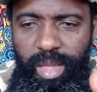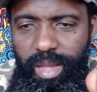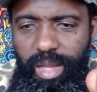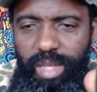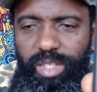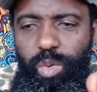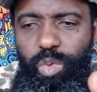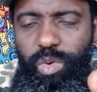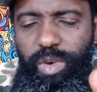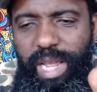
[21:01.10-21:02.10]
And this one
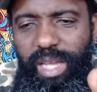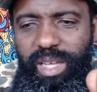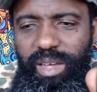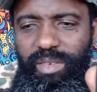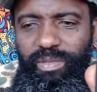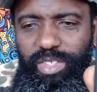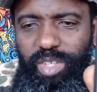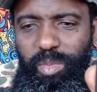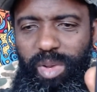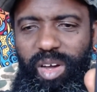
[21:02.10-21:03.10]
will ring for
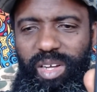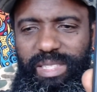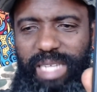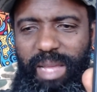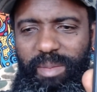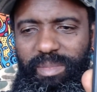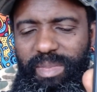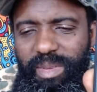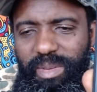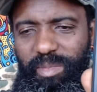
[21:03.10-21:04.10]
some long time
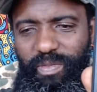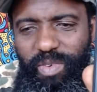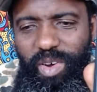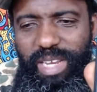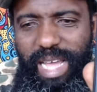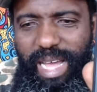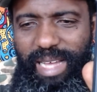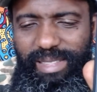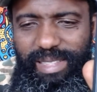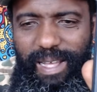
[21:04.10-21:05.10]
before they
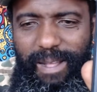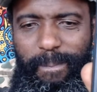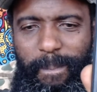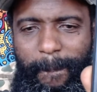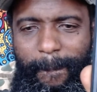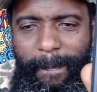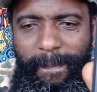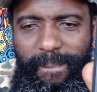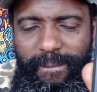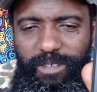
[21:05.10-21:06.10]
answer.
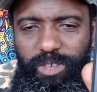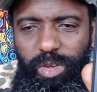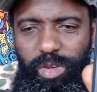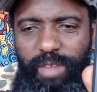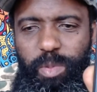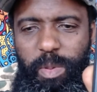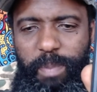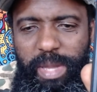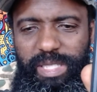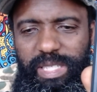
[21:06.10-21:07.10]
So you have to be
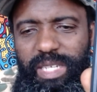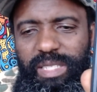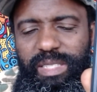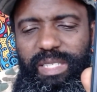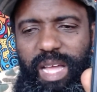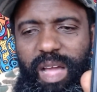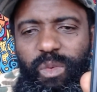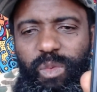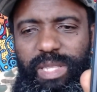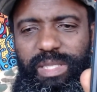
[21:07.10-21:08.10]
patient
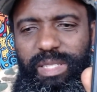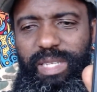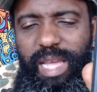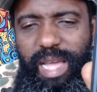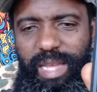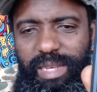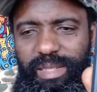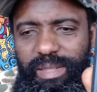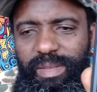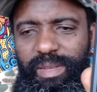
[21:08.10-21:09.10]
and wait till the end.
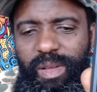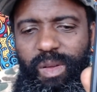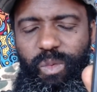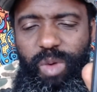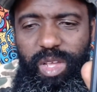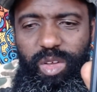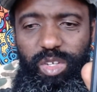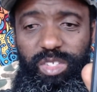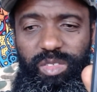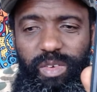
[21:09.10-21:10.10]
When it
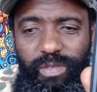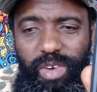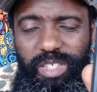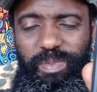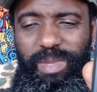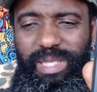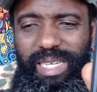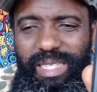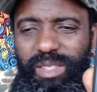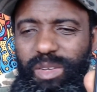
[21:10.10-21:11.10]
goes into voice
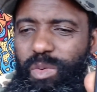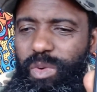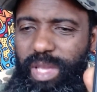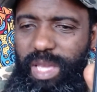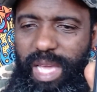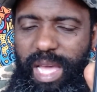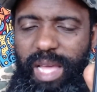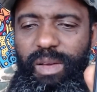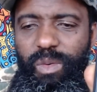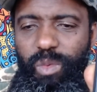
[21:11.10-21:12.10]
message, you will
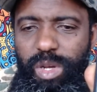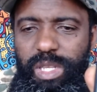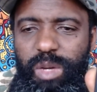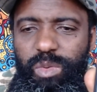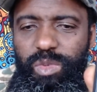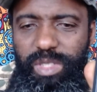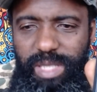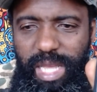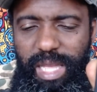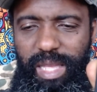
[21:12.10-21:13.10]
hear what they will
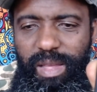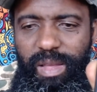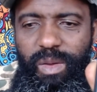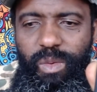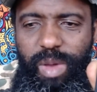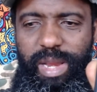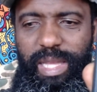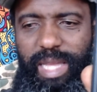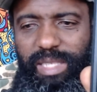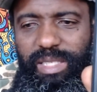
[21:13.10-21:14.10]
say when
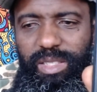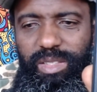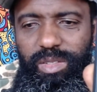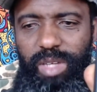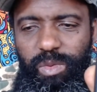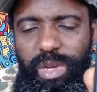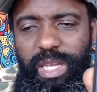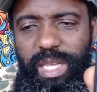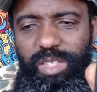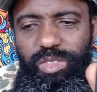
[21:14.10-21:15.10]
it gets
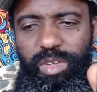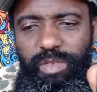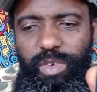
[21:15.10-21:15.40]
to the